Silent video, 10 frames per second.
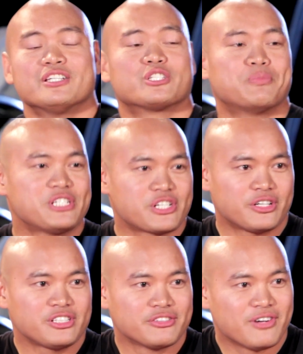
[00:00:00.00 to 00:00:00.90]
So be sure
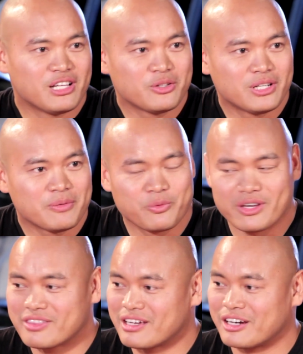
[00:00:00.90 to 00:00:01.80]
to follow up
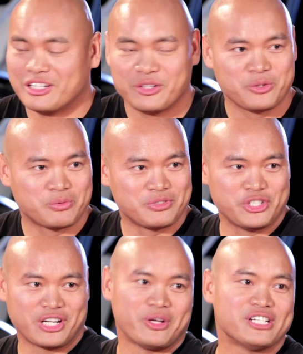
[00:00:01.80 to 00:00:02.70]
with our new
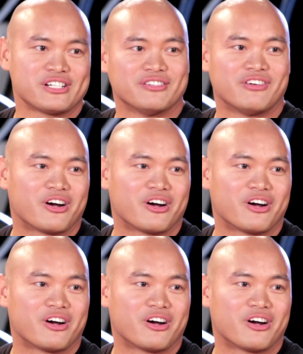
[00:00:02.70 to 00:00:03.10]
generation of